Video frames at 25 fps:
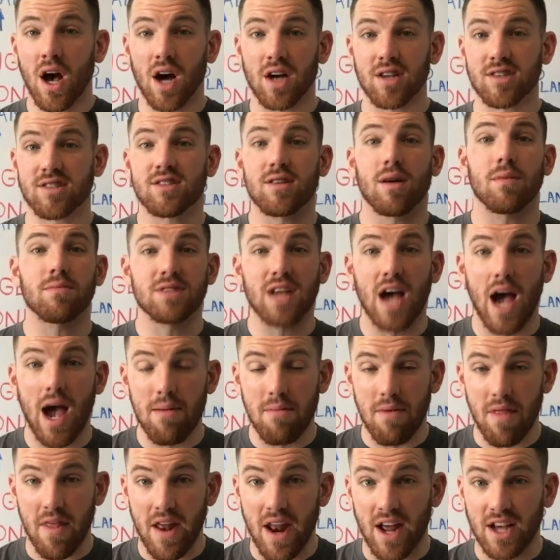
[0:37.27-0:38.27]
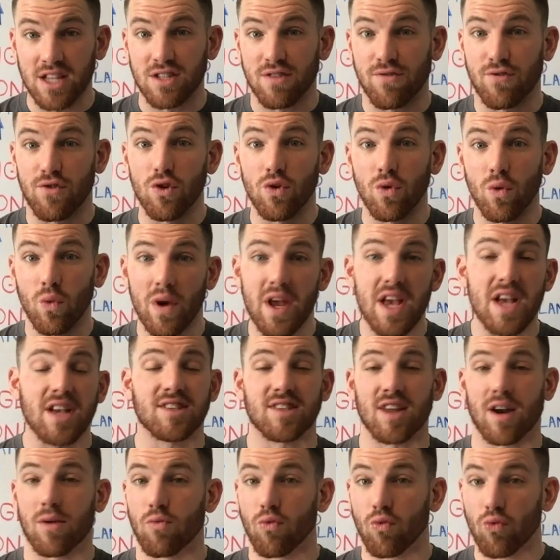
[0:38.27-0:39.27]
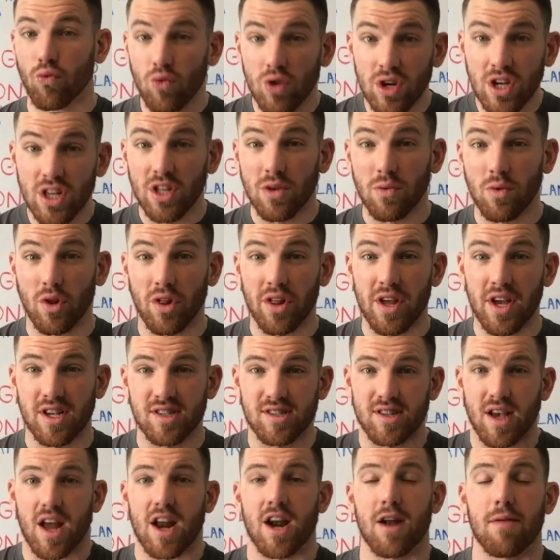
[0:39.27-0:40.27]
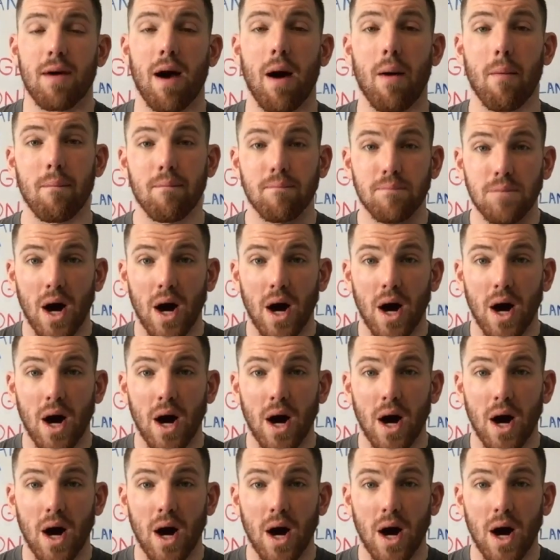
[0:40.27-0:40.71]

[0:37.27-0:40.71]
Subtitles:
sometime in the next few weeks that I'm really excited about.